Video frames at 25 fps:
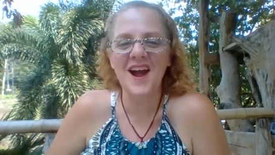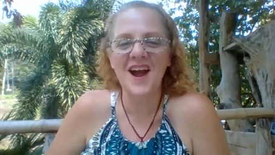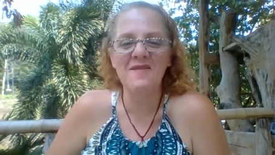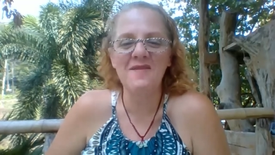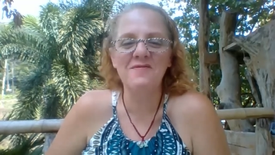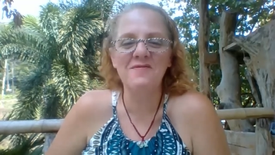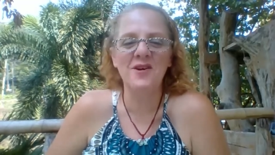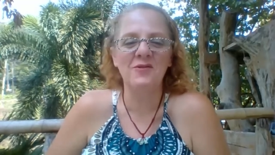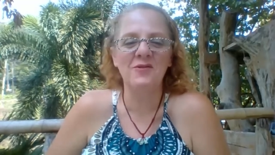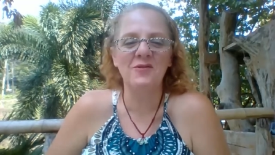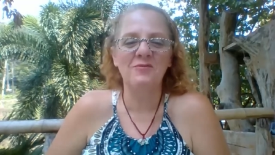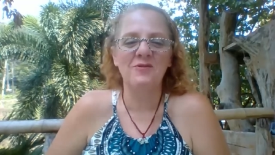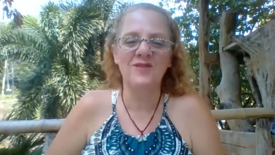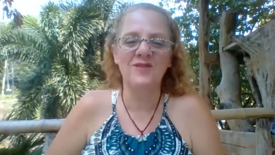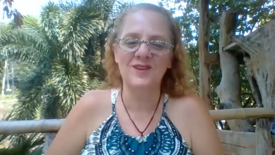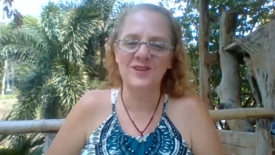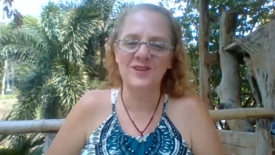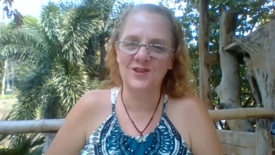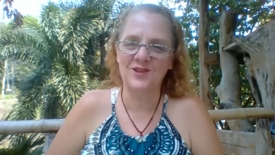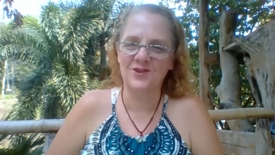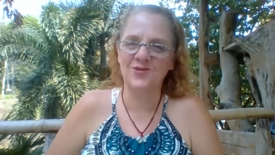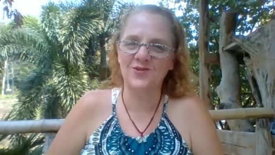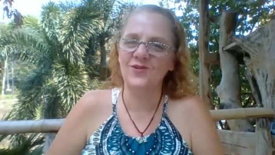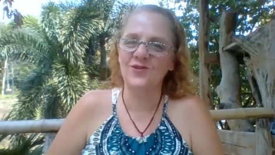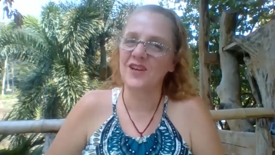I'm the one
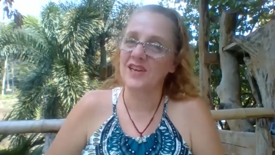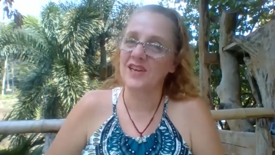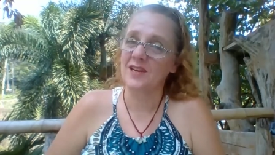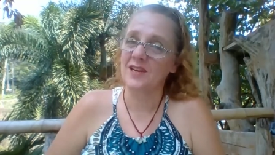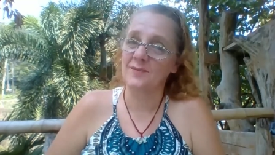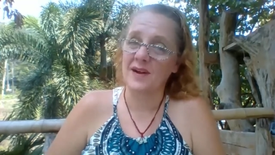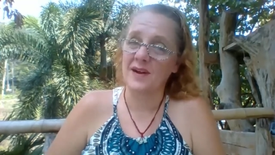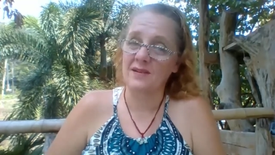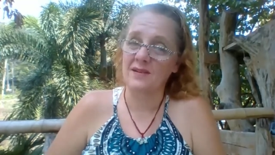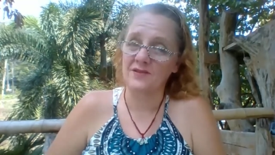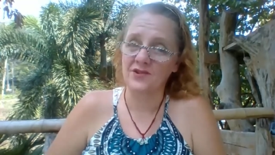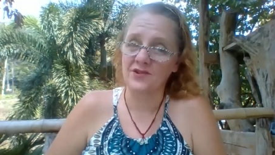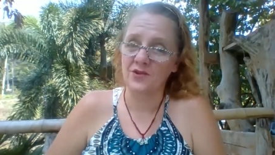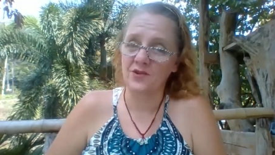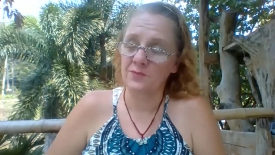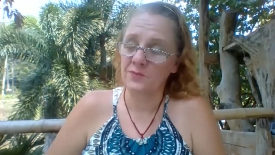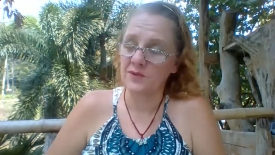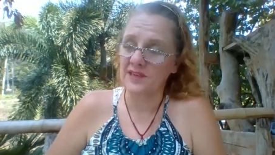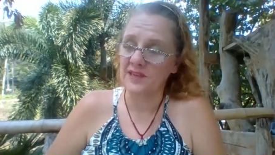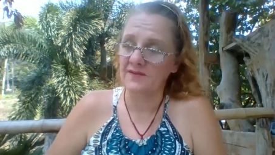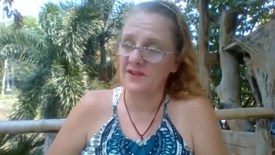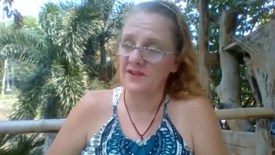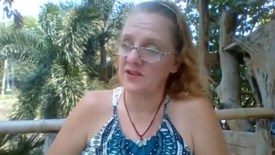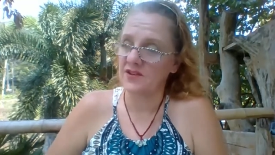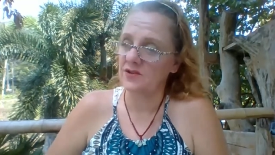that's talking about stop
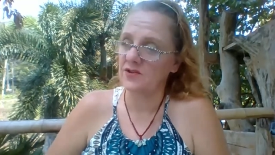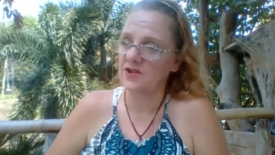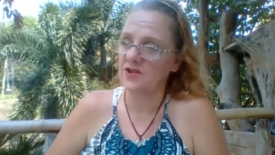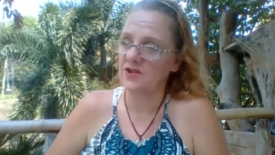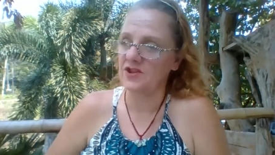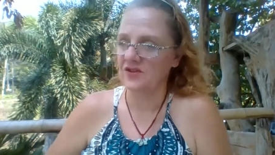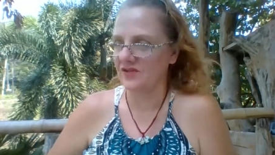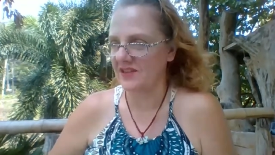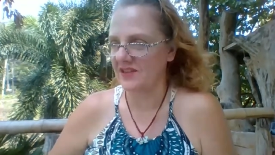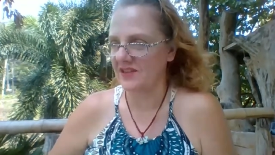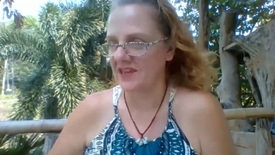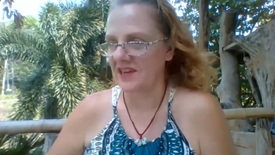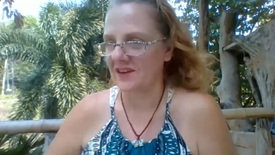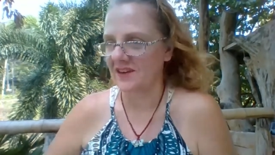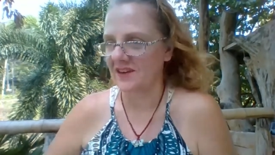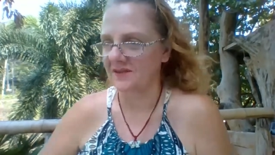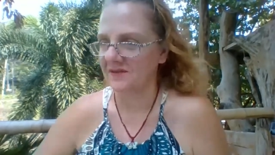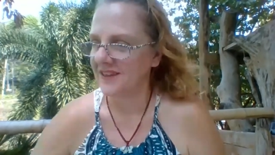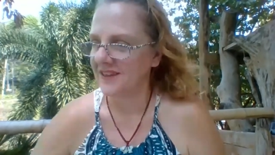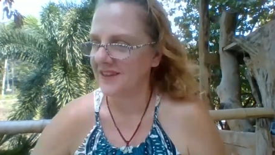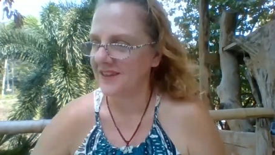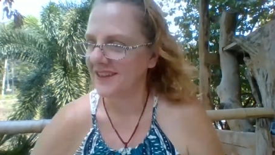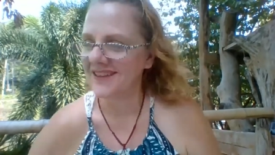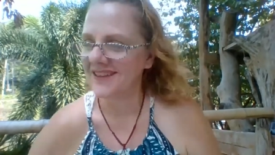sabotaging yourself.